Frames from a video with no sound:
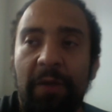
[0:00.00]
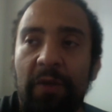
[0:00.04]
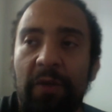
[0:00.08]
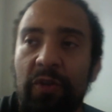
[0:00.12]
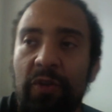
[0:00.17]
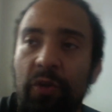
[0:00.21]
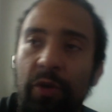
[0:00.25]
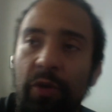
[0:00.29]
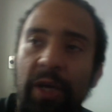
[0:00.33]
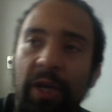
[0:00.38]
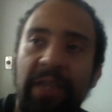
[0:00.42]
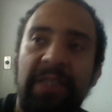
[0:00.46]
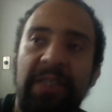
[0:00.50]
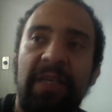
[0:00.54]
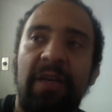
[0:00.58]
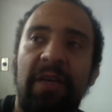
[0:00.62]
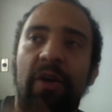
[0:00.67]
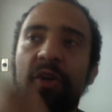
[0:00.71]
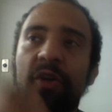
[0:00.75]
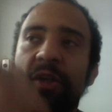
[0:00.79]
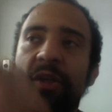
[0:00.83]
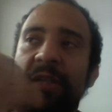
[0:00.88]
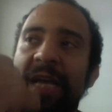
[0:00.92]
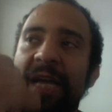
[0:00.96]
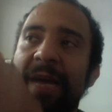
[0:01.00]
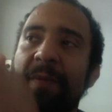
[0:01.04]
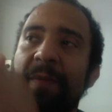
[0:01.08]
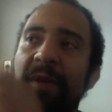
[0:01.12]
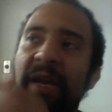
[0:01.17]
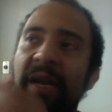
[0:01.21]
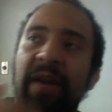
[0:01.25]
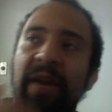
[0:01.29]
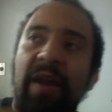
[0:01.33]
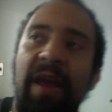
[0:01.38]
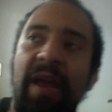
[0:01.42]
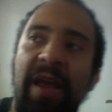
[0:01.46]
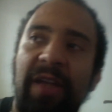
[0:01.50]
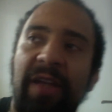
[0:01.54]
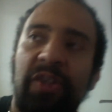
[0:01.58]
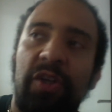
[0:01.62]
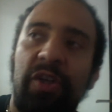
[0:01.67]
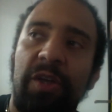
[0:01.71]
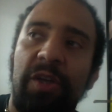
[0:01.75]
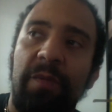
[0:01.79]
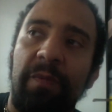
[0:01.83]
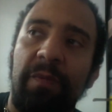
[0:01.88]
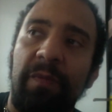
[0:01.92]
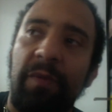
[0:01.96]
So I seen all the time. And I
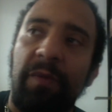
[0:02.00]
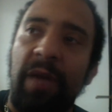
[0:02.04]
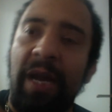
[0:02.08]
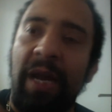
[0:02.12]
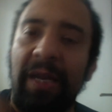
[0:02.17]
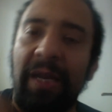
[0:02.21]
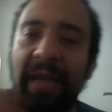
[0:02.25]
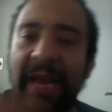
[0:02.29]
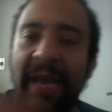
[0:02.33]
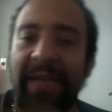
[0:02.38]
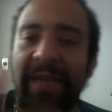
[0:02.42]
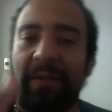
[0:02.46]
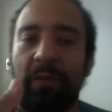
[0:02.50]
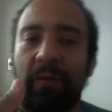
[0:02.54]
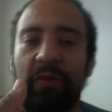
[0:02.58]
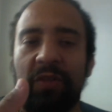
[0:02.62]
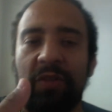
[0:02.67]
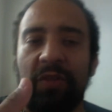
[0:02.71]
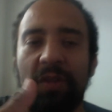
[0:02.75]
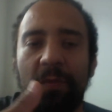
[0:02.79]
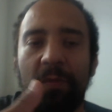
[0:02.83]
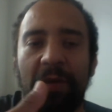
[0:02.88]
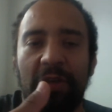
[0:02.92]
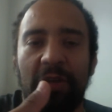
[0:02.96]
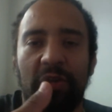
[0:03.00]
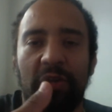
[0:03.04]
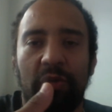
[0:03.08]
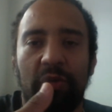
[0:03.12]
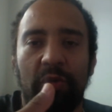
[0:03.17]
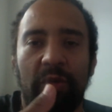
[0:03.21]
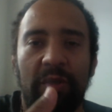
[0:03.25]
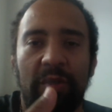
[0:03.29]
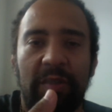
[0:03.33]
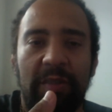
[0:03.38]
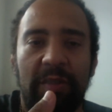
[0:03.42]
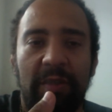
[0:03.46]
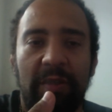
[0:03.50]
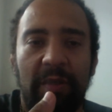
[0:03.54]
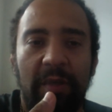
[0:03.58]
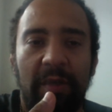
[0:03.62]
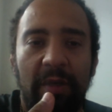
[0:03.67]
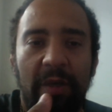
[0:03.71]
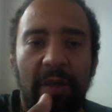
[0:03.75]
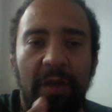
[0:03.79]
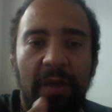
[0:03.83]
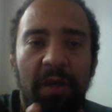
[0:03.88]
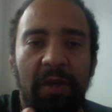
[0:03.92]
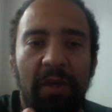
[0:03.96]
actually, I like to see my students
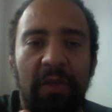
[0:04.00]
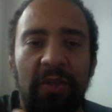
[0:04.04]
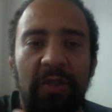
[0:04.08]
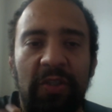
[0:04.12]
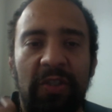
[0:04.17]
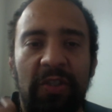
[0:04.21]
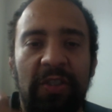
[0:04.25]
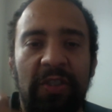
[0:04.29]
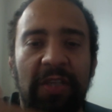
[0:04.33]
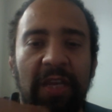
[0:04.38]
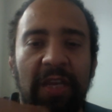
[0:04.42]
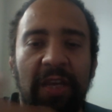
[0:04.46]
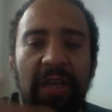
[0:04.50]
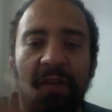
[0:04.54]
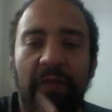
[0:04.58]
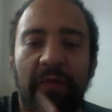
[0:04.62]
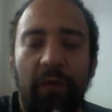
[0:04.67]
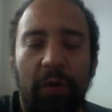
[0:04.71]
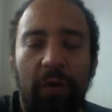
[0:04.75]
seeking for